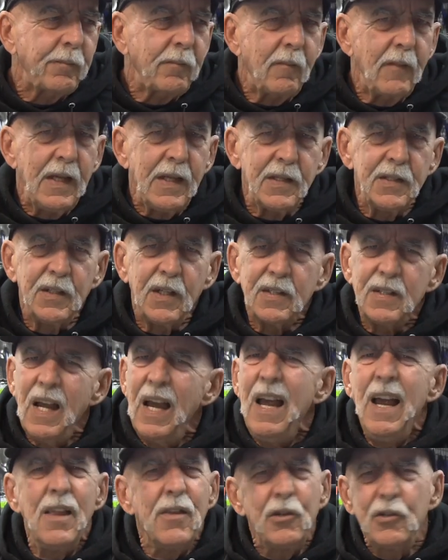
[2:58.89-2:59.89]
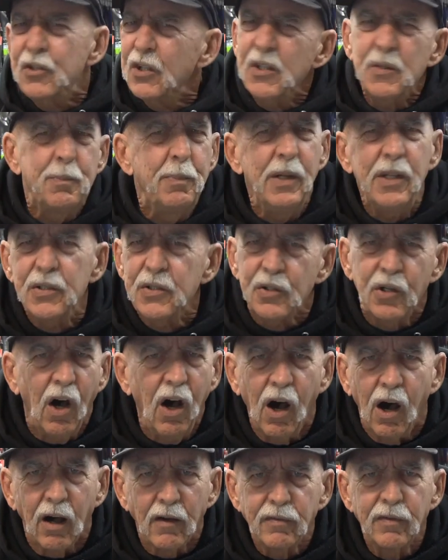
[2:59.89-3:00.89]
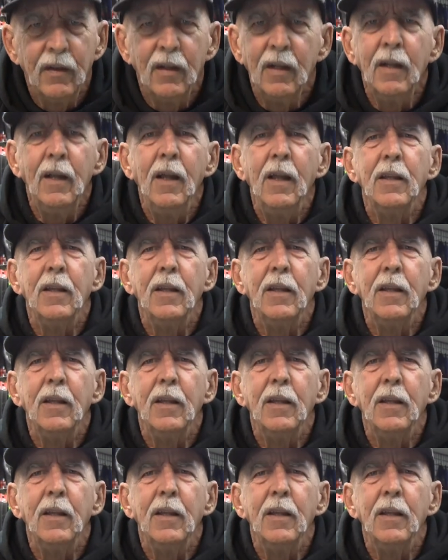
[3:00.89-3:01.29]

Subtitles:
He says, they're just pissed off.